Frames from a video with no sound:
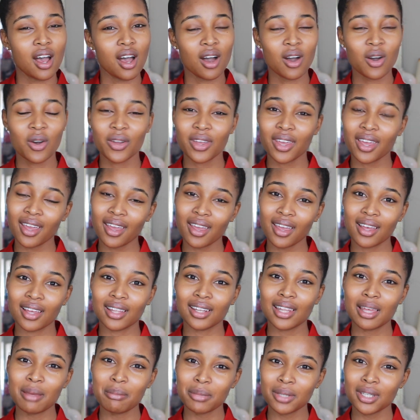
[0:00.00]
oh yeah,
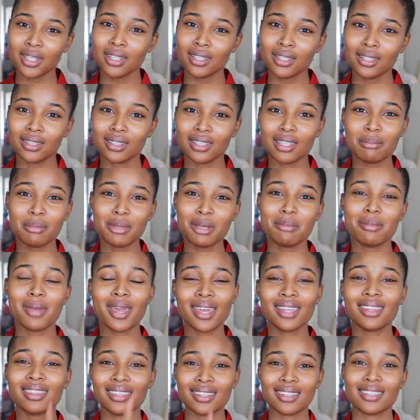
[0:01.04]
let me
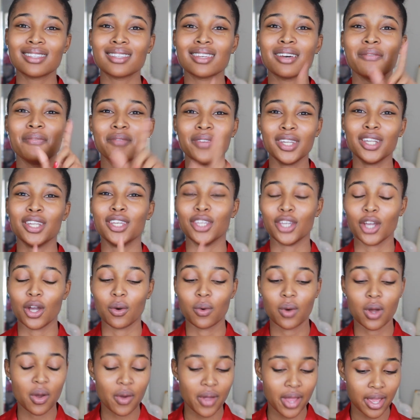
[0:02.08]
make this a video.
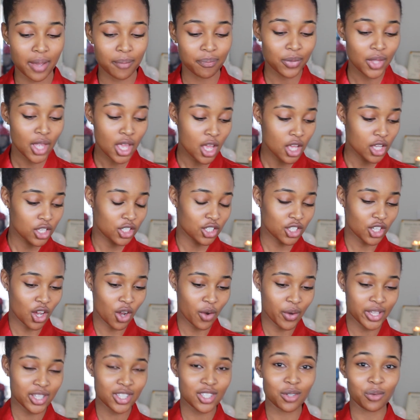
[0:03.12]
Okay,
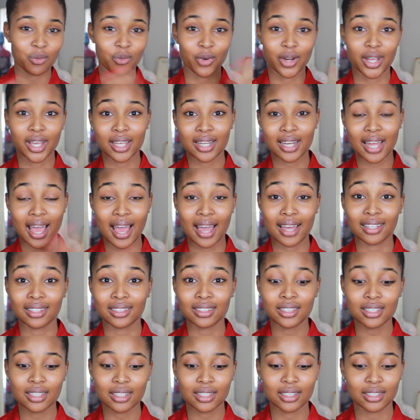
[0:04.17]
so it's a red eye
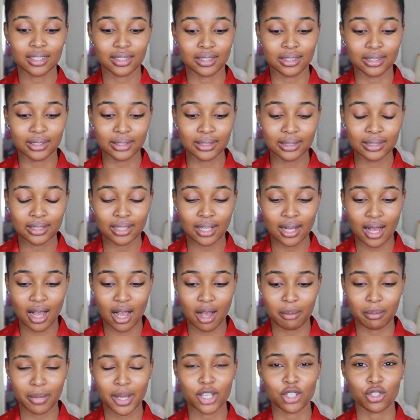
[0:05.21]
look,
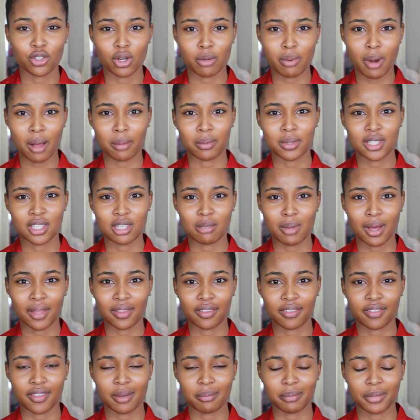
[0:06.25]
as you can probably see by
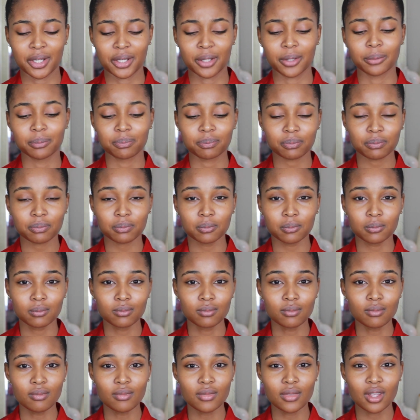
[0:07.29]
the thumbnail.
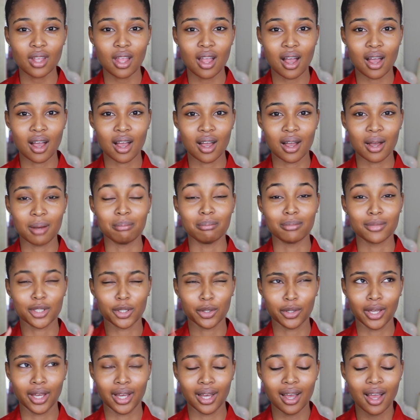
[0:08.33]

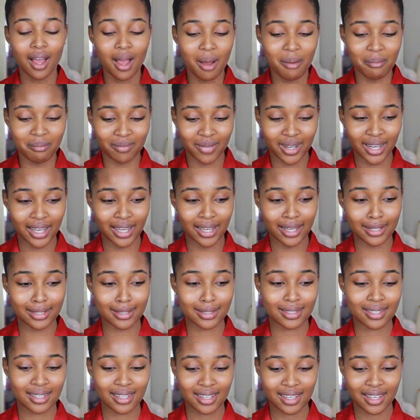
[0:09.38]
So yeah,
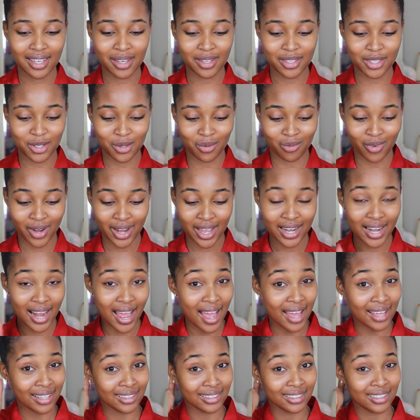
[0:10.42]
but it's a red
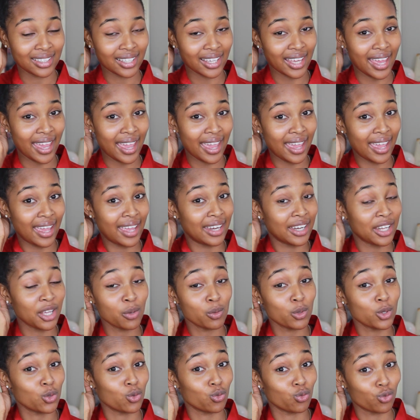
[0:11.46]
eye look and
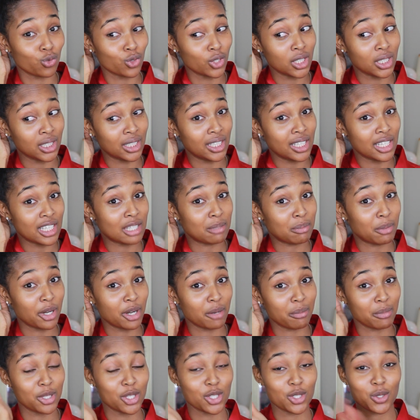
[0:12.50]
it was really
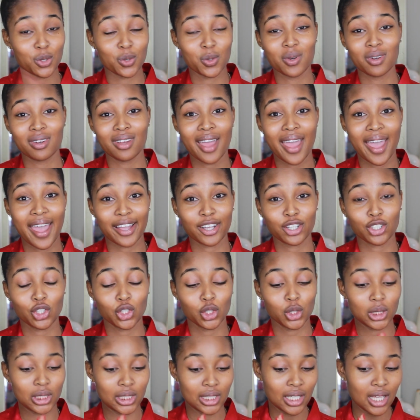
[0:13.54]
experimental
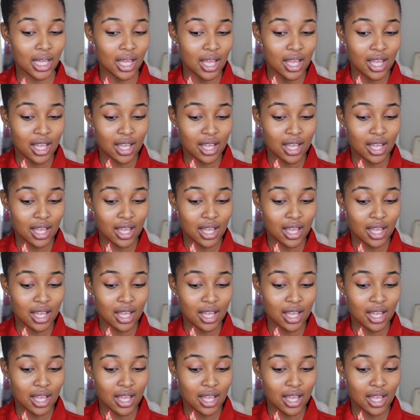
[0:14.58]
actually.